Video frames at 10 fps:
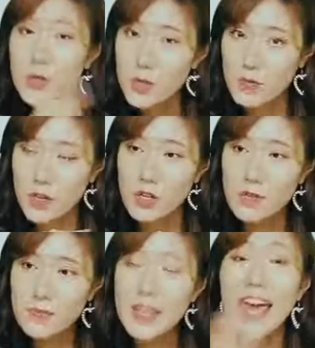
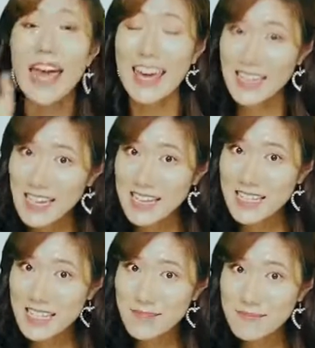beautiful and
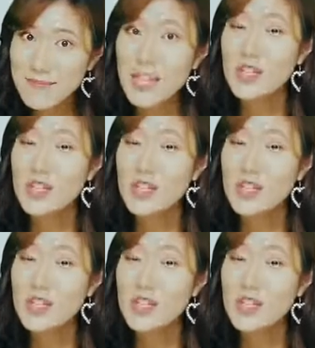handsome.